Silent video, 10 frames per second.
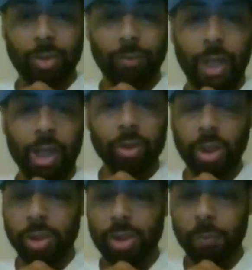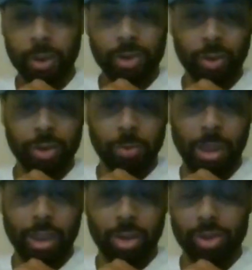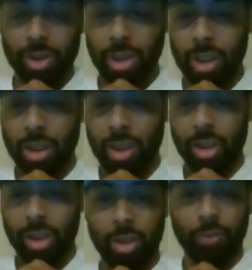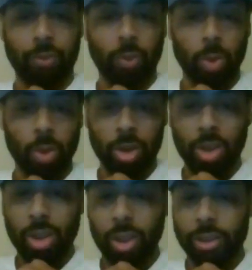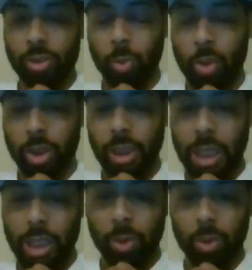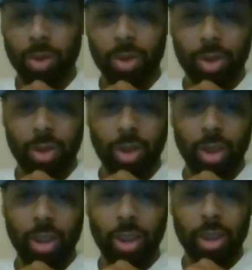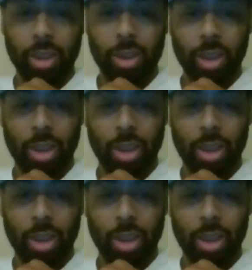Valchek spits on Sabaka's floor as he's walking out, and